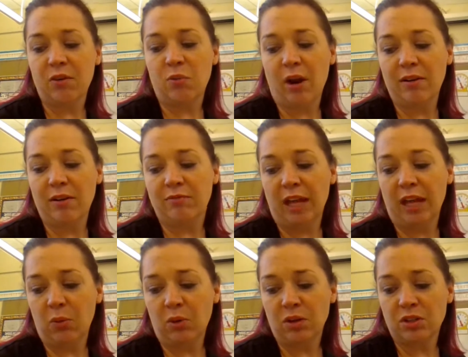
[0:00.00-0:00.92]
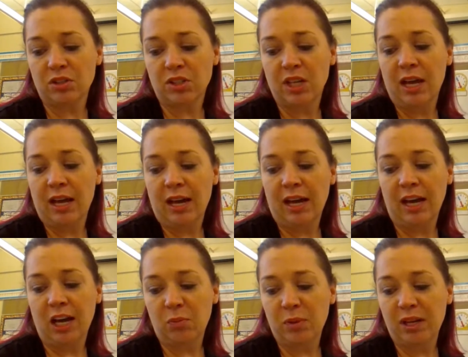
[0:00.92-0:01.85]
red flowers.
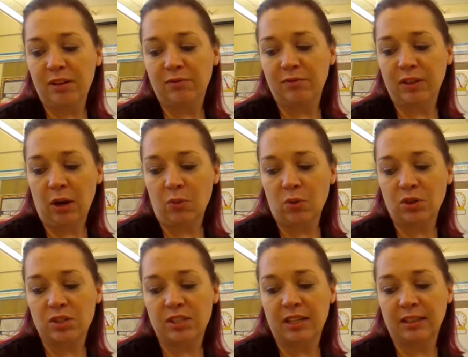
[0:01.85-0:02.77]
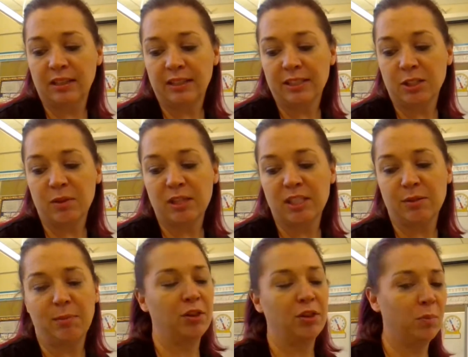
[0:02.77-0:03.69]
How many flowers did
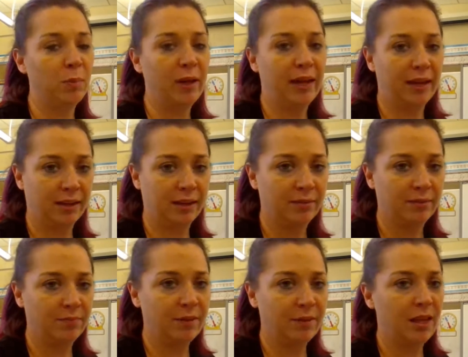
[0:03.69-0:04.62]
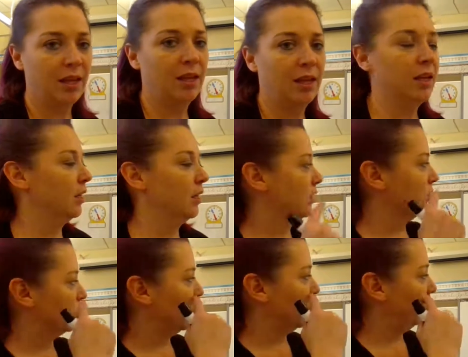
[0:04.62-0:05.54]
Elizabeth's mother pick? So if